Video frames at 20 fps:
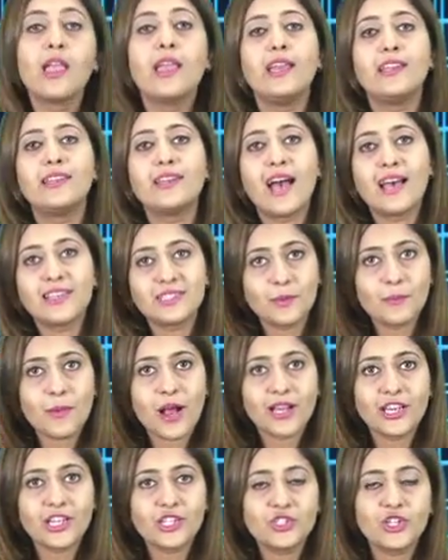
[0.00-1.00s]
It has a
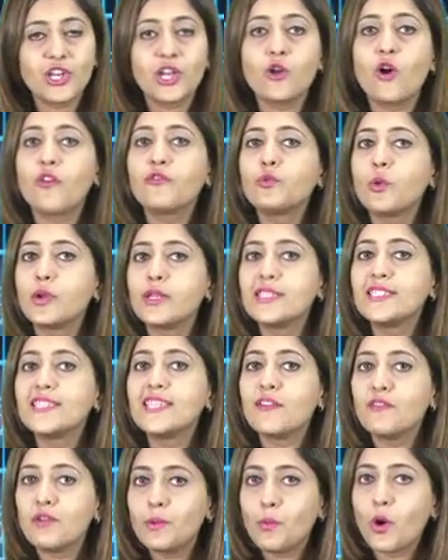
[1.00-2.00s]
market share of
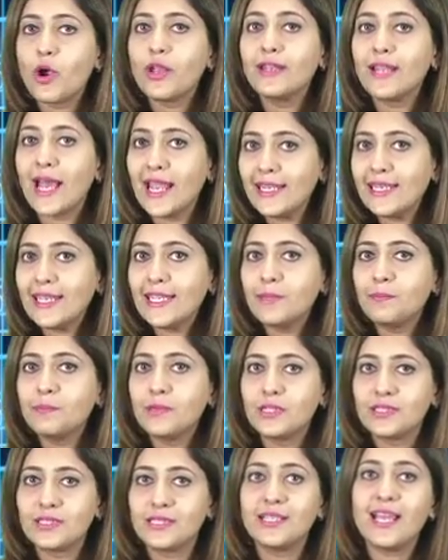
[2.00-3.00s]

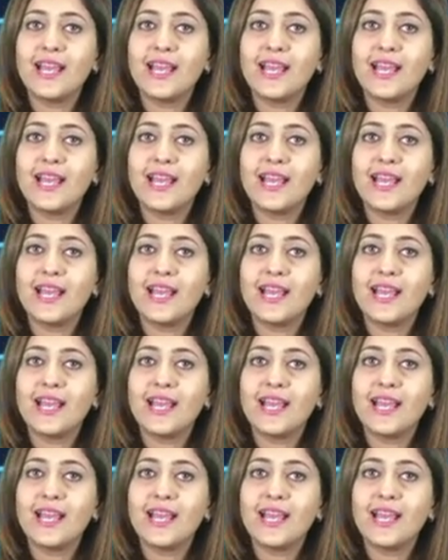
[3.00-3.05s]
27.98%